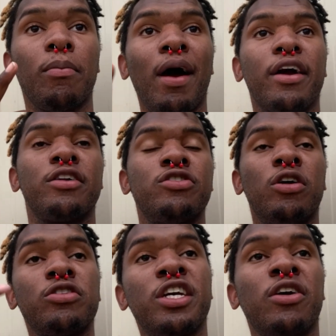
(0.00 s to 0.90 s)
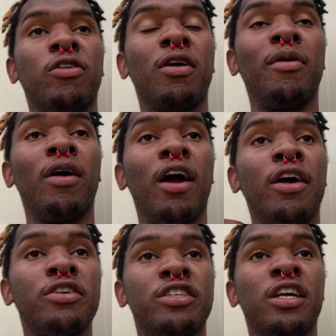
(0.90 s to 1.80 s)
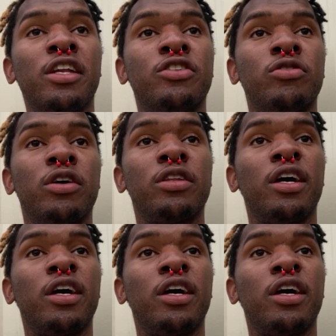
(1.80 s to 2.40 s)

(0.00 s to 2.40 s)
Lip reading: Michael, did you go check on grandma? I heard she needed you the other